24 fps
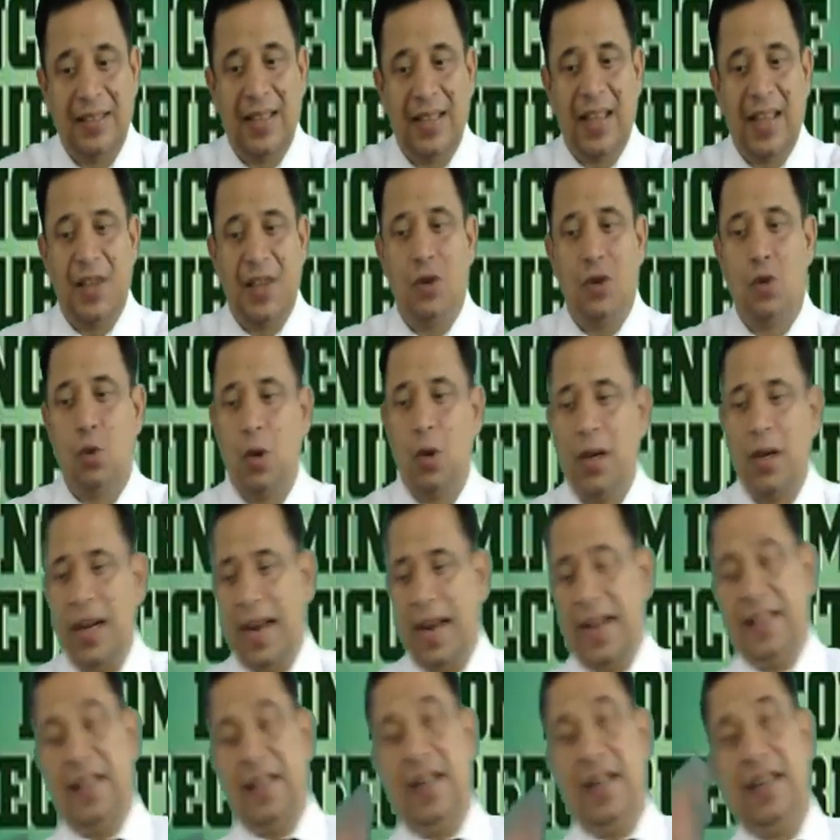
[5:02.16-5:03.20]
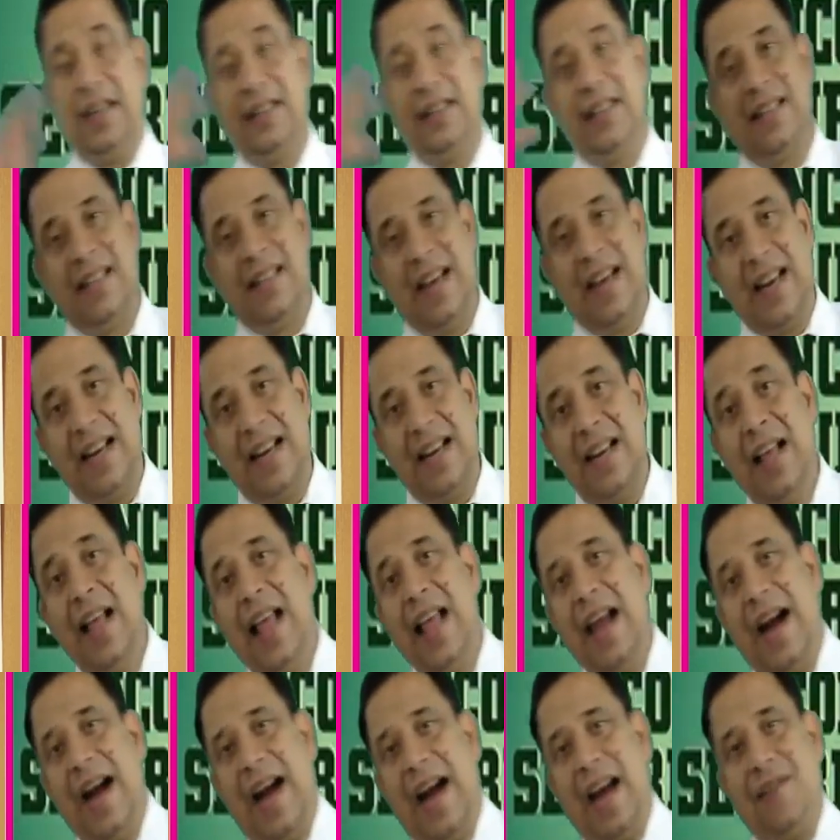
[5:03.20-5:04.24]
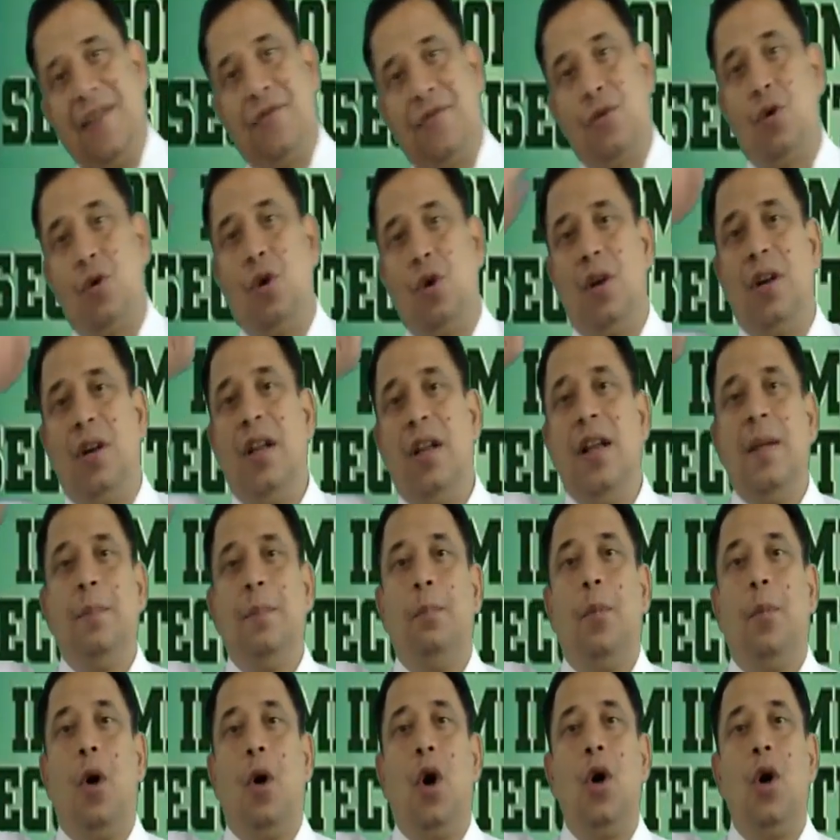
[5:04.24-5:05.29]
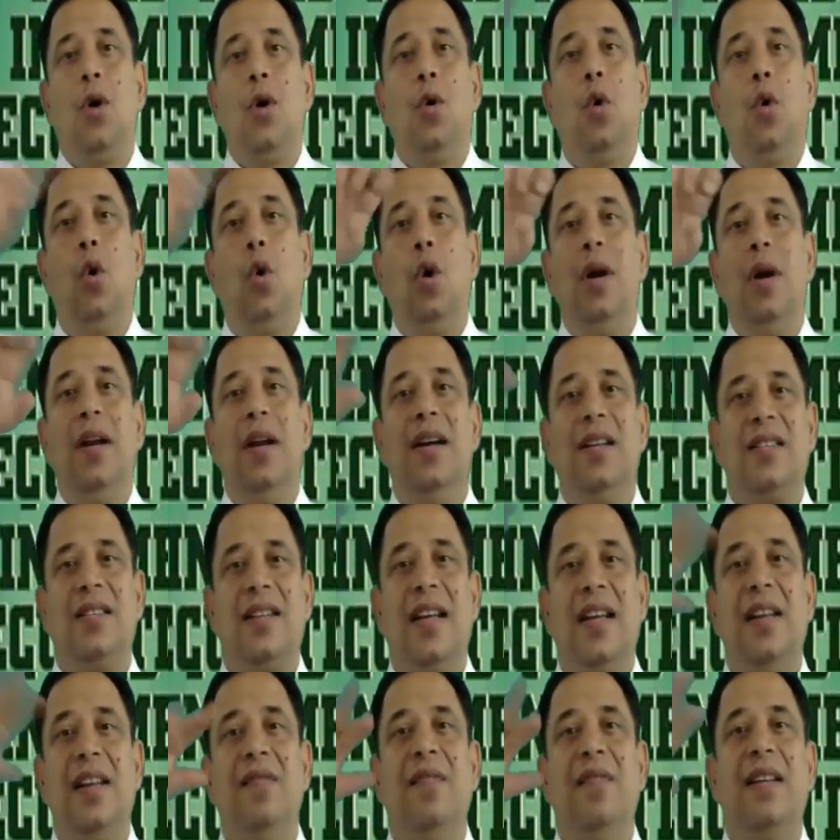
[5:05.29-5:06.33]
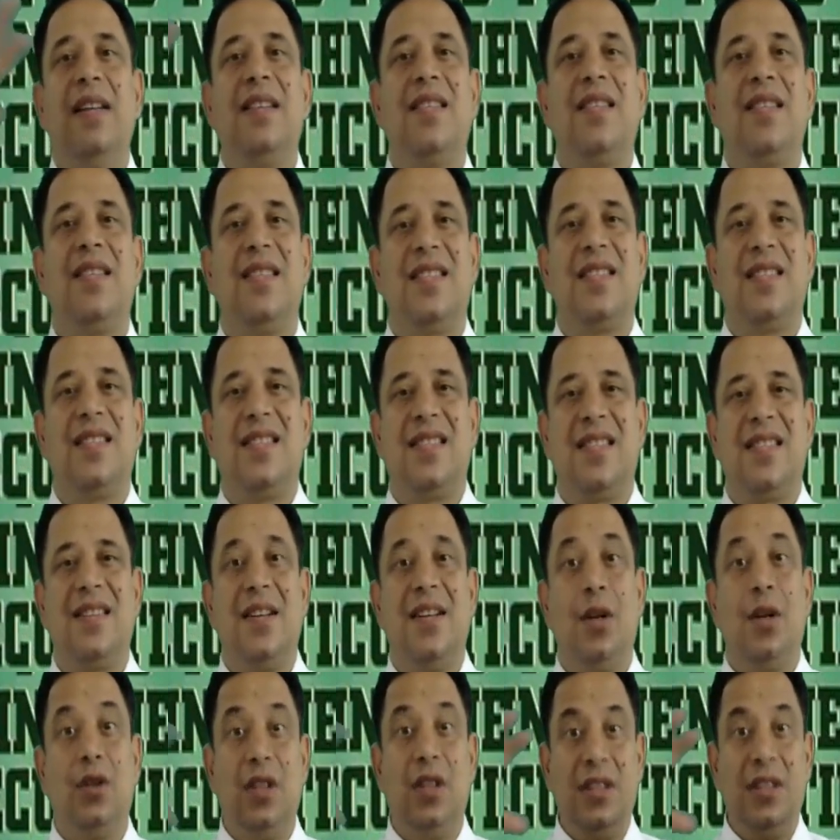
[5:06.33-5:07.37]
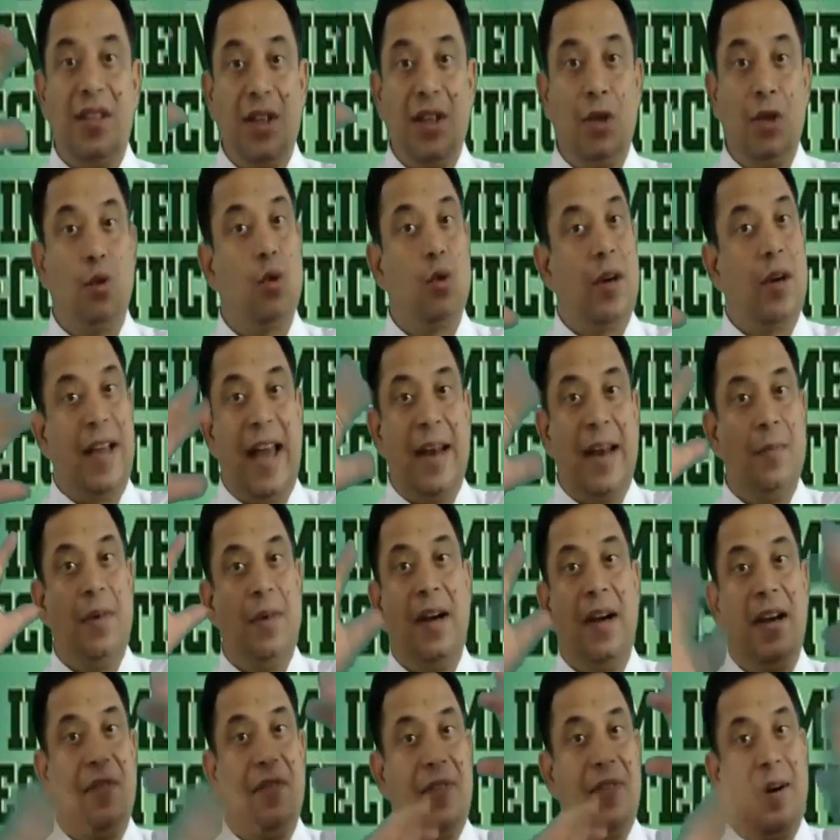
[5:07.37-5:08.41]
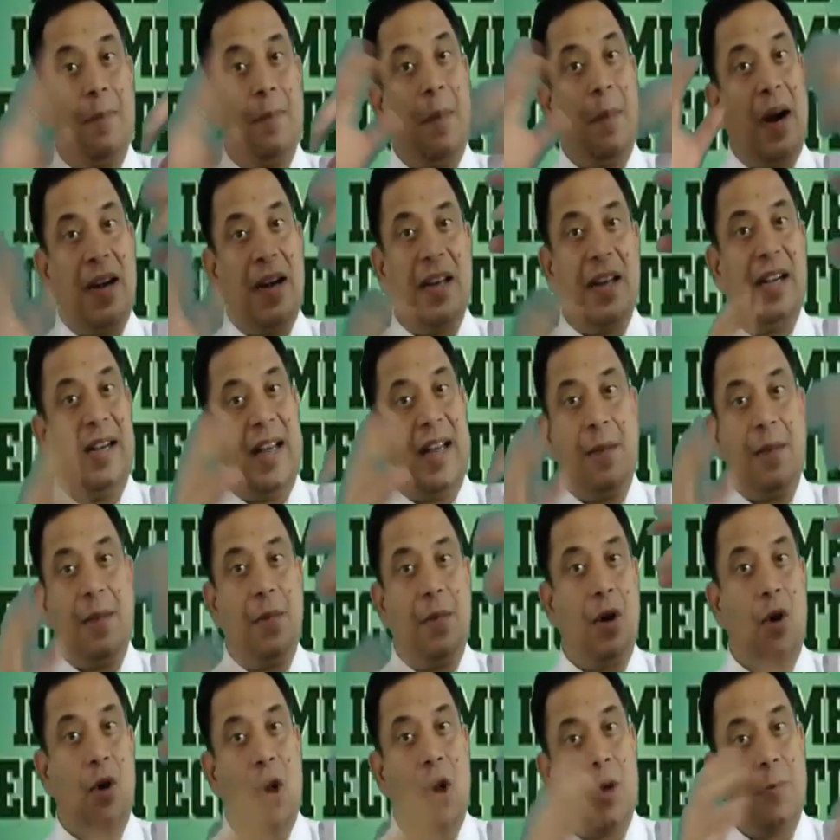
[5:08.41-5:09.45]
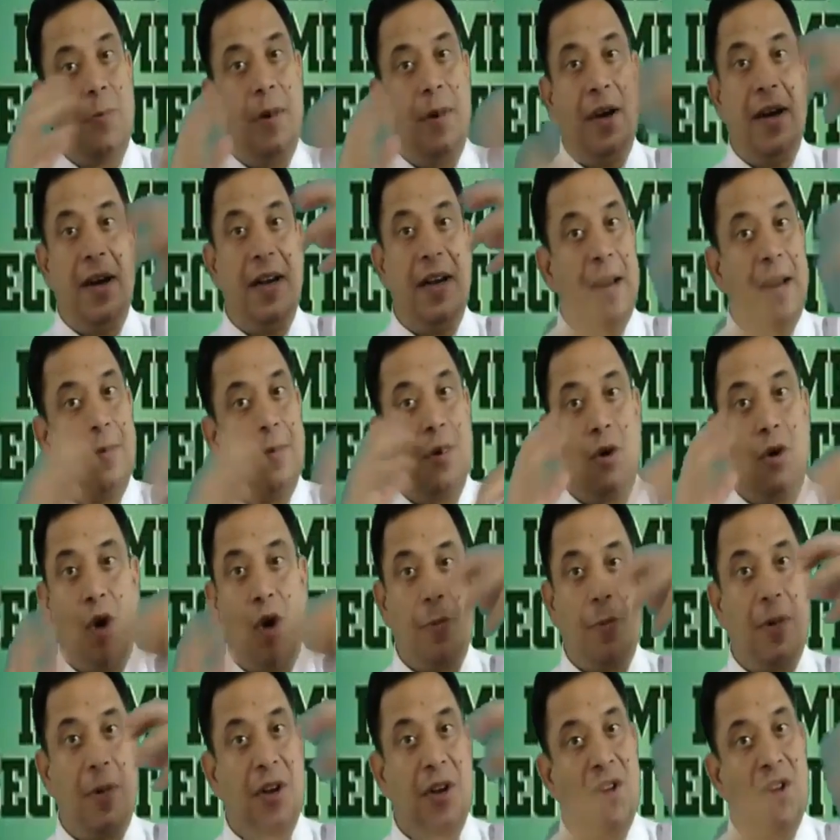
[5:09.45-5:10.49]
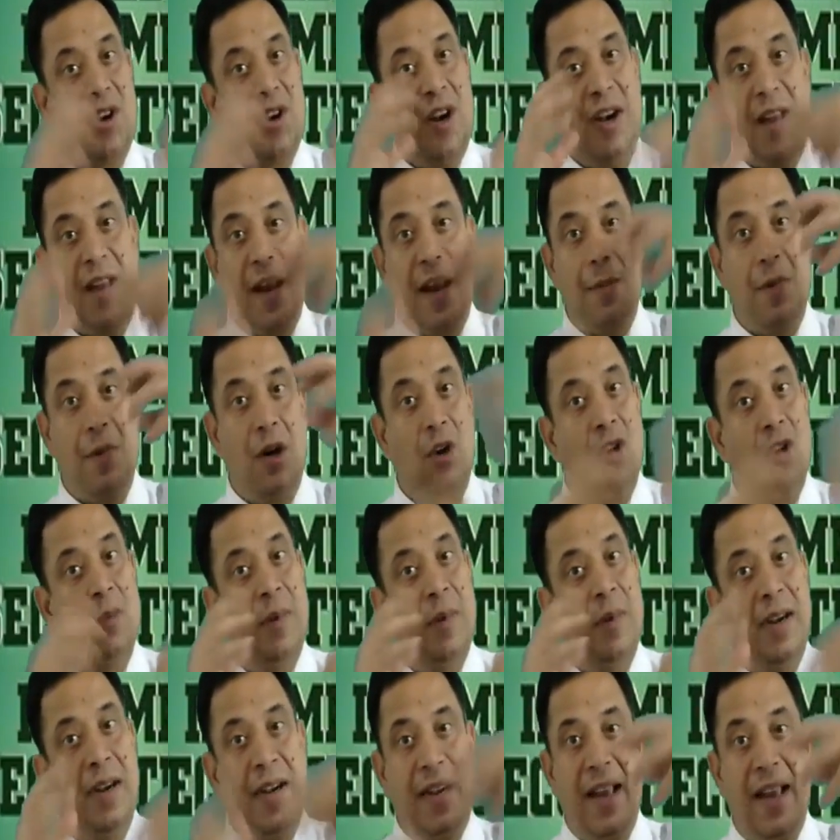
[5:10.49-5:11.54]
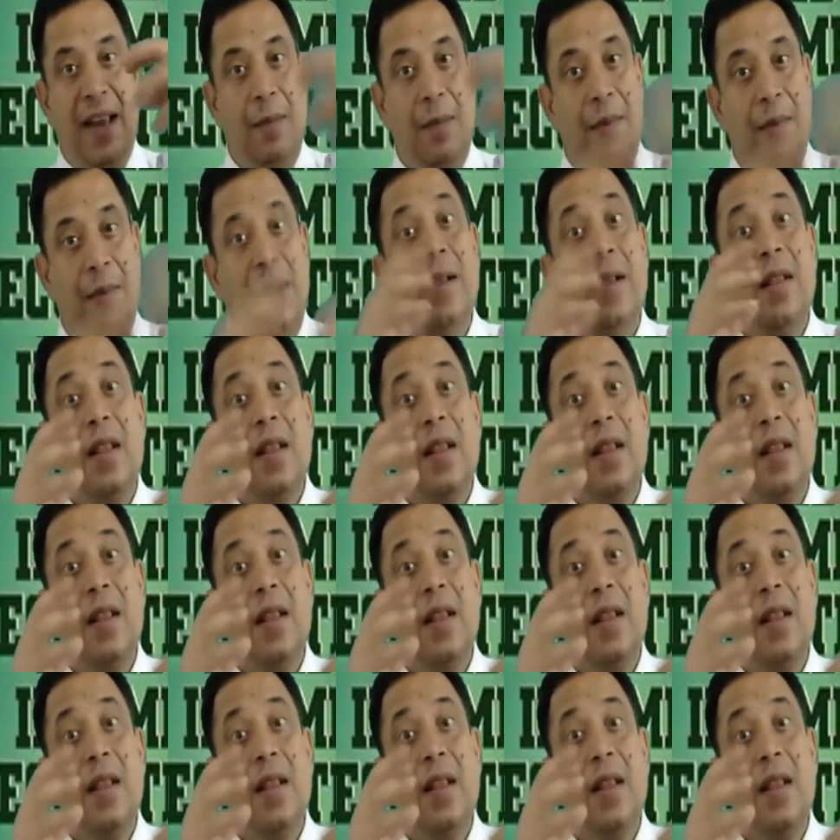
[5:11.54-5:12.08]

is an issuer, and the other side I have shown bond holders, investors. Now this issuer can be a different party, it can be a corporate, it can be a corporation, it can be a government, it can be